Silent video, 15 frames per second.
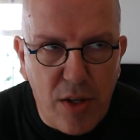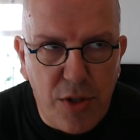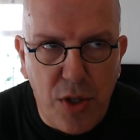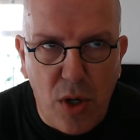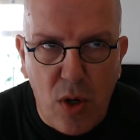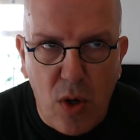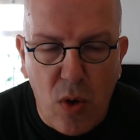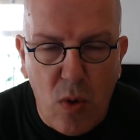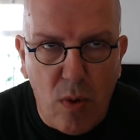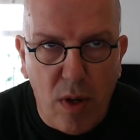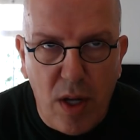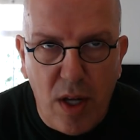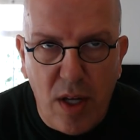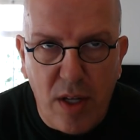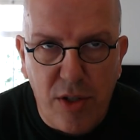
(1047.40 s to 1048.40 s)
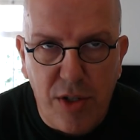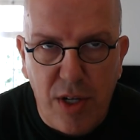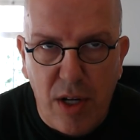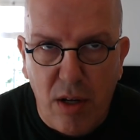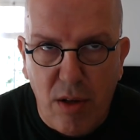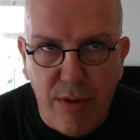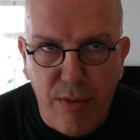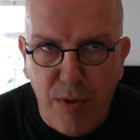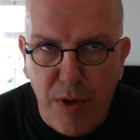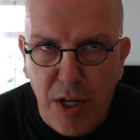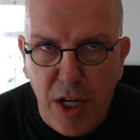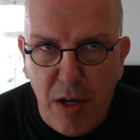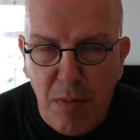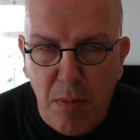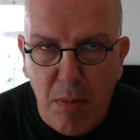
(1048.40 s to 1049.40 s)
So sell
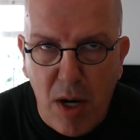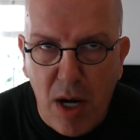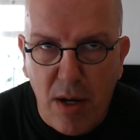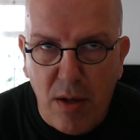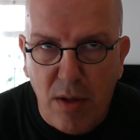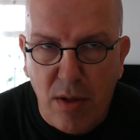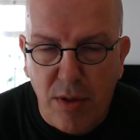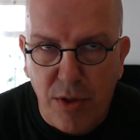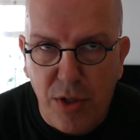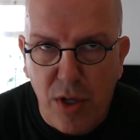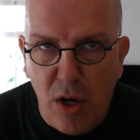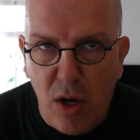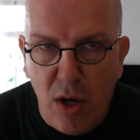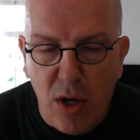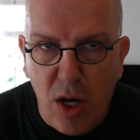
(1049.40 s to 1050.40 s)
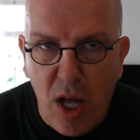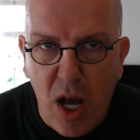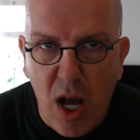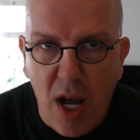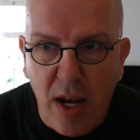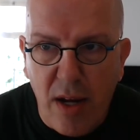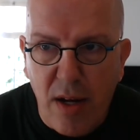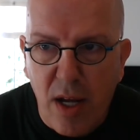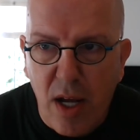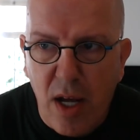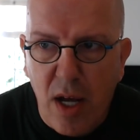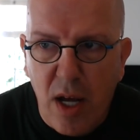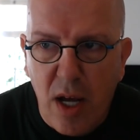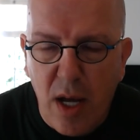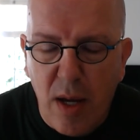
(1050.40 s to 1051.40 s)
3D models online,
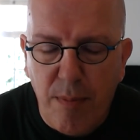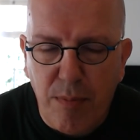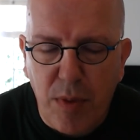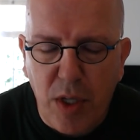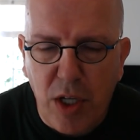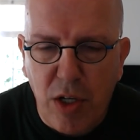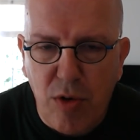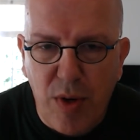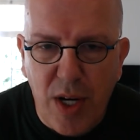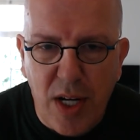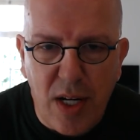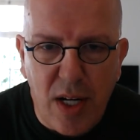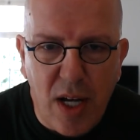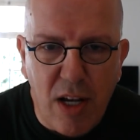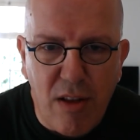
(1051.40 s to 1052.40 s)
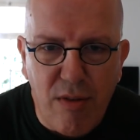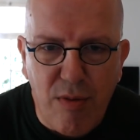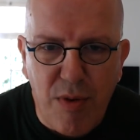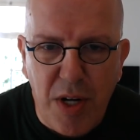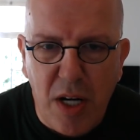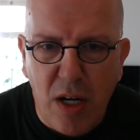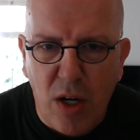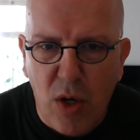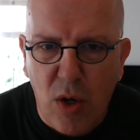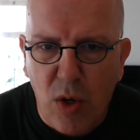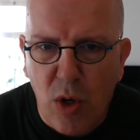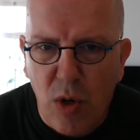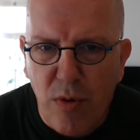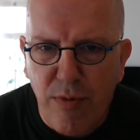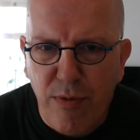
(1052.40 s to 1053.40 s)
create a 3D
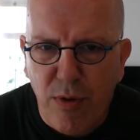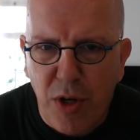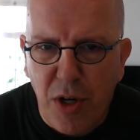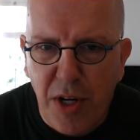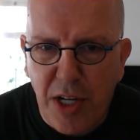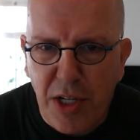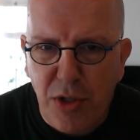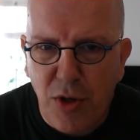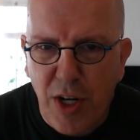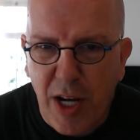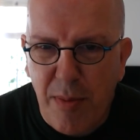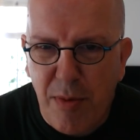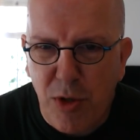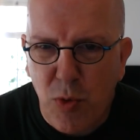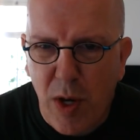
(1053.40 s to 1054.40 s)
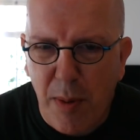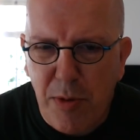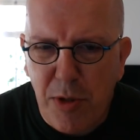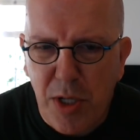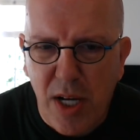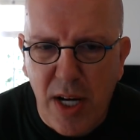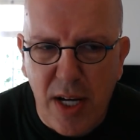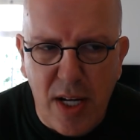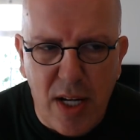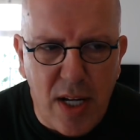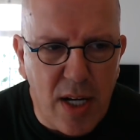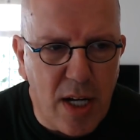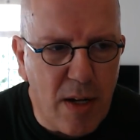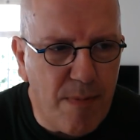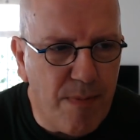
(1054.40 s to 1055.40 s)
logo for your next door neighbor's website.
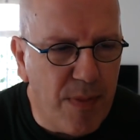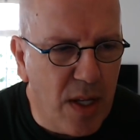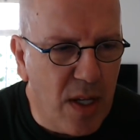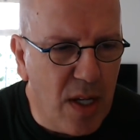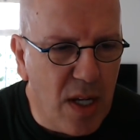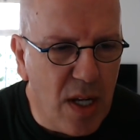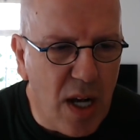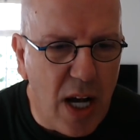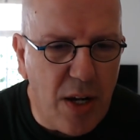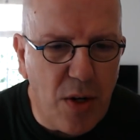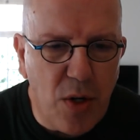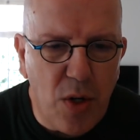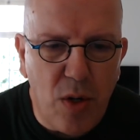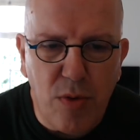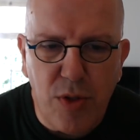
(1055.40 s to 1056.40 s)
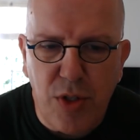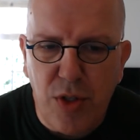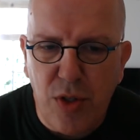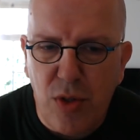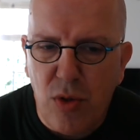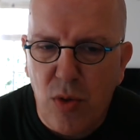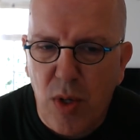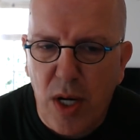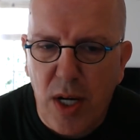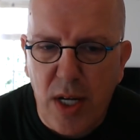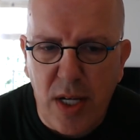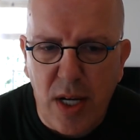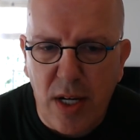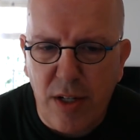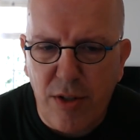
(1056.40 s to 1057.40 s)
I don't know, do
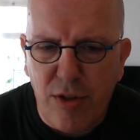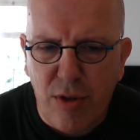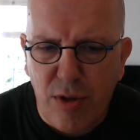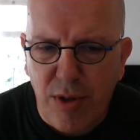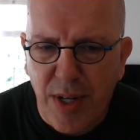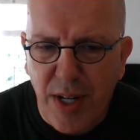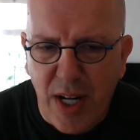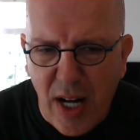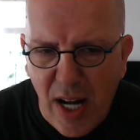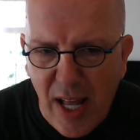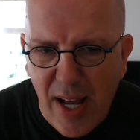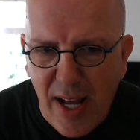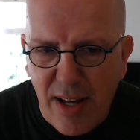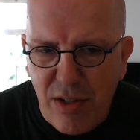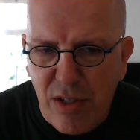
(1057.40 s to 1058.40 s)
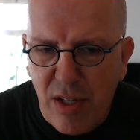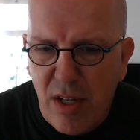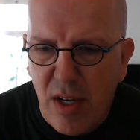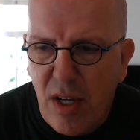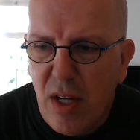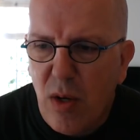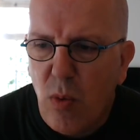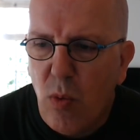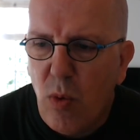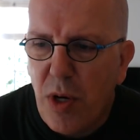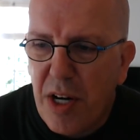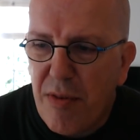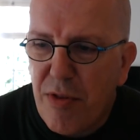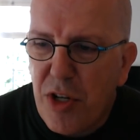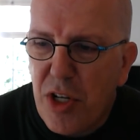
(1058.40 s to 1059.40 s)
a tutoring class,
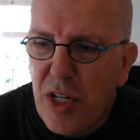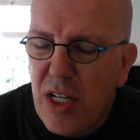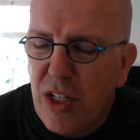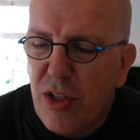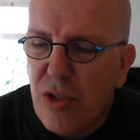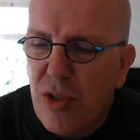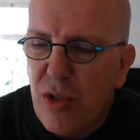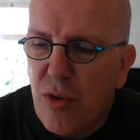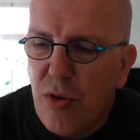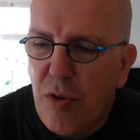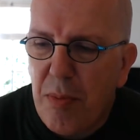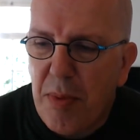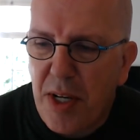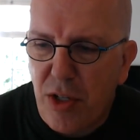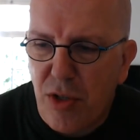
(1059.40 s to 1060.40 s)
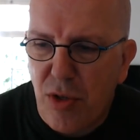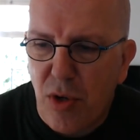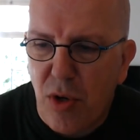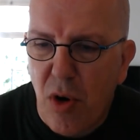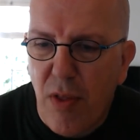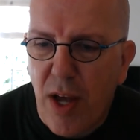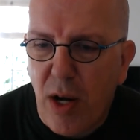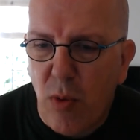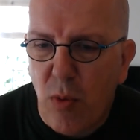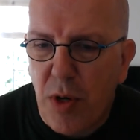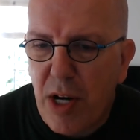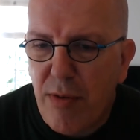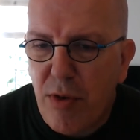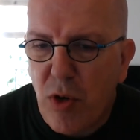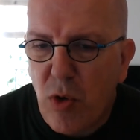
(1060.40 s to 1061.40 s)
whatever you need to do to make sure that
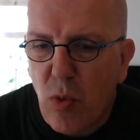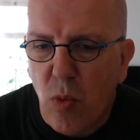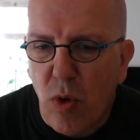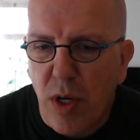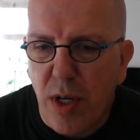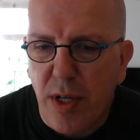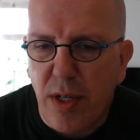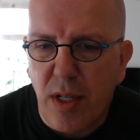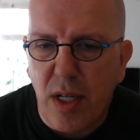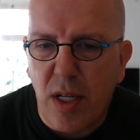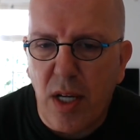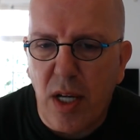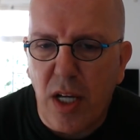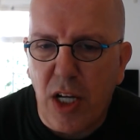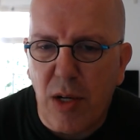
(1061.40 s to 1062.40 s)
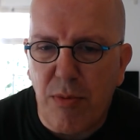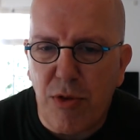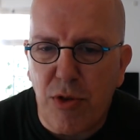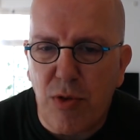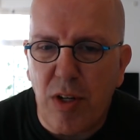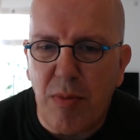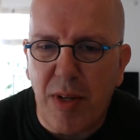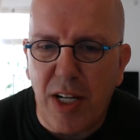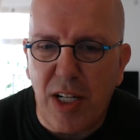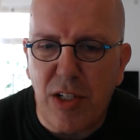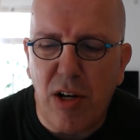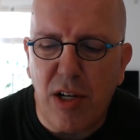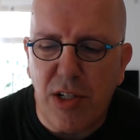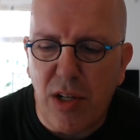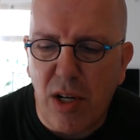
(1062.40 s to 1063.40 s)
whenever one income stream gets
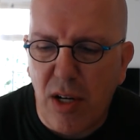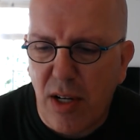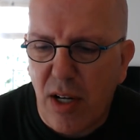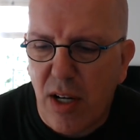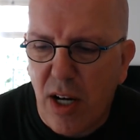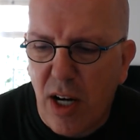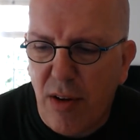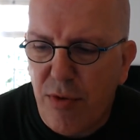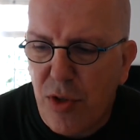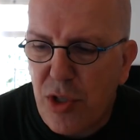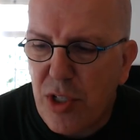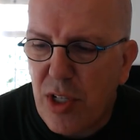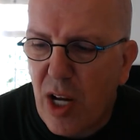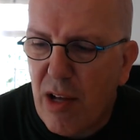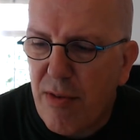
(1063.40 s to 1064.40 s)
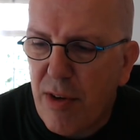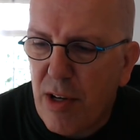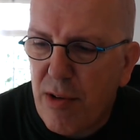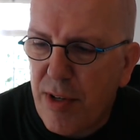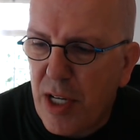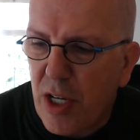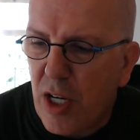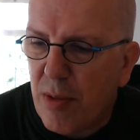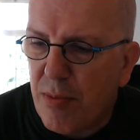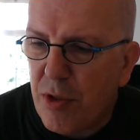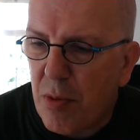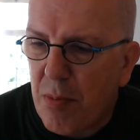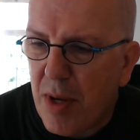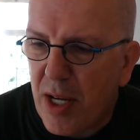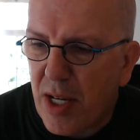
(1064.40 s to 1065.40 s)
cut off, you still have enough income
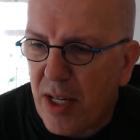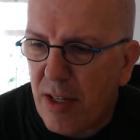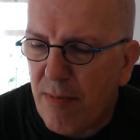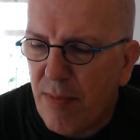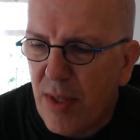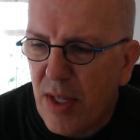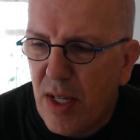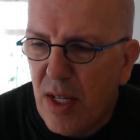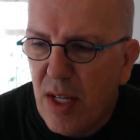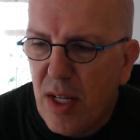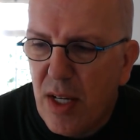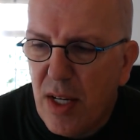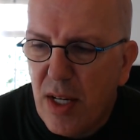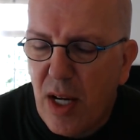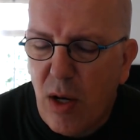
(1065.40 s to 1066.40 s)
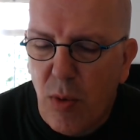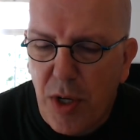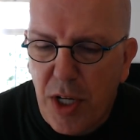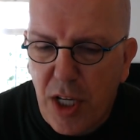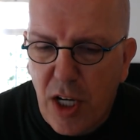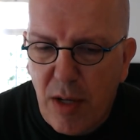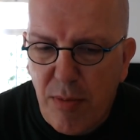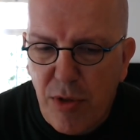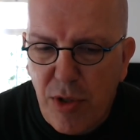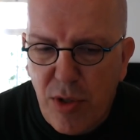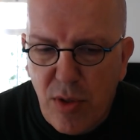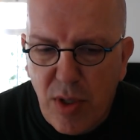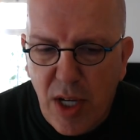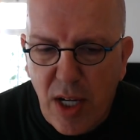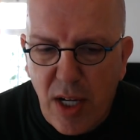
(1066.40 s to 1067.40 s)
to make it. Now, when it comes
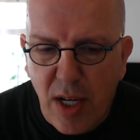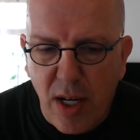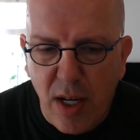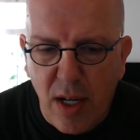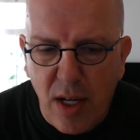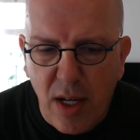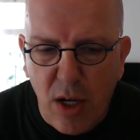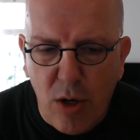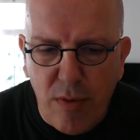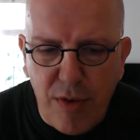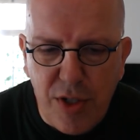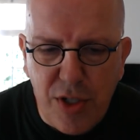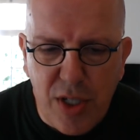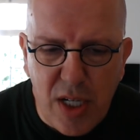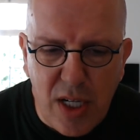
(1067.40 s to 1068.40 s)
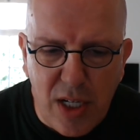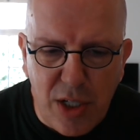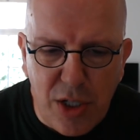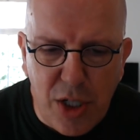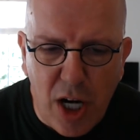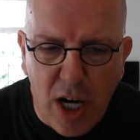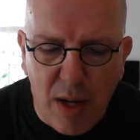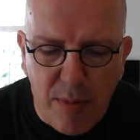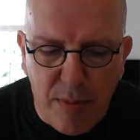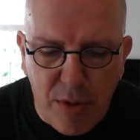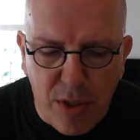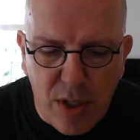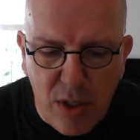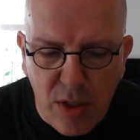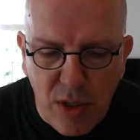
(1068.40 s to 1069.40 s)
to getting overseas
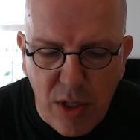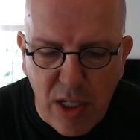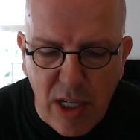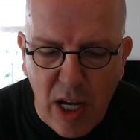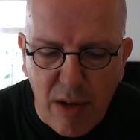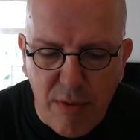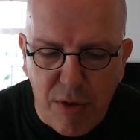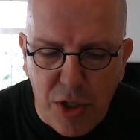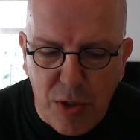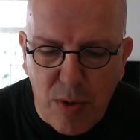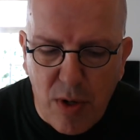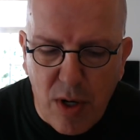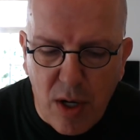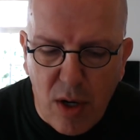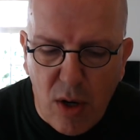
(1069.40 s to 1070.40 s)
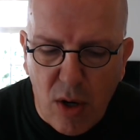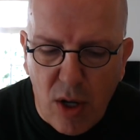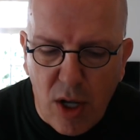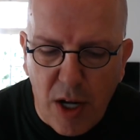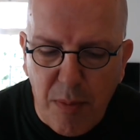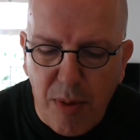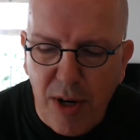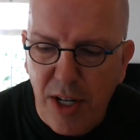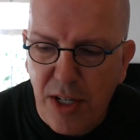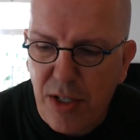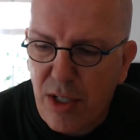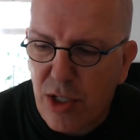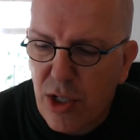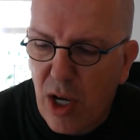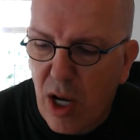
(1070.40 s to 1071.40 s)
jobs, you need to have a strong online
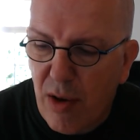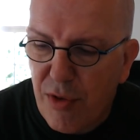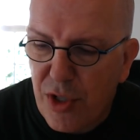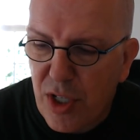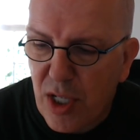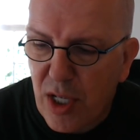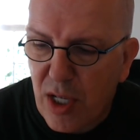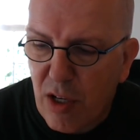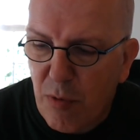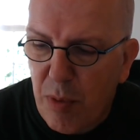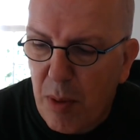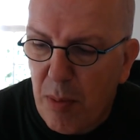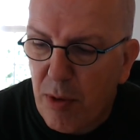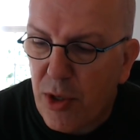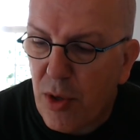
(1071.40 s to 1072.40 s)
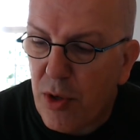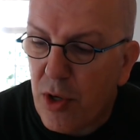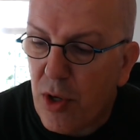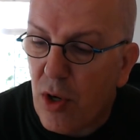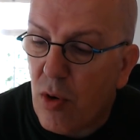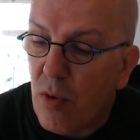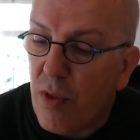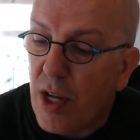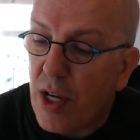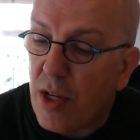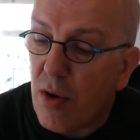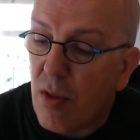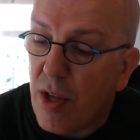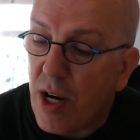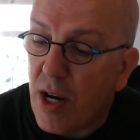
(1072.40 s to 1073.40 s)
presence, obviously. If people don't know that
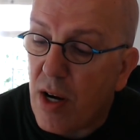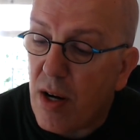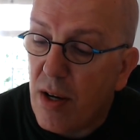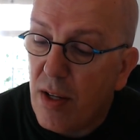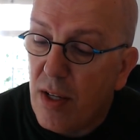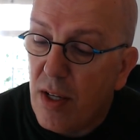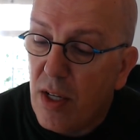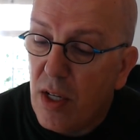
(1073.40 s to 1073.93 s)
you're there,